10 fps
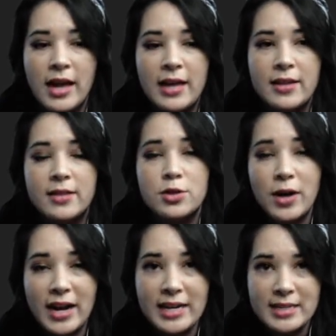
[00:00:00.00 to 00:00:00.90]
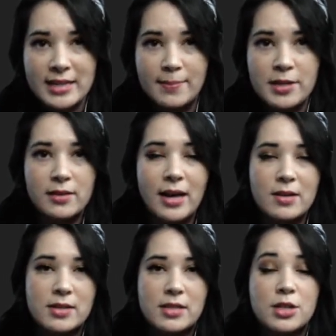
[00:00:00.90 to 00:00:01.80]
The try and except
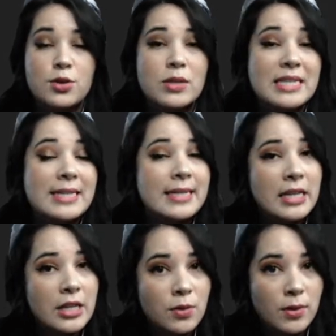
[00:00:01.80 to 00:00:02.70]
allows us to continue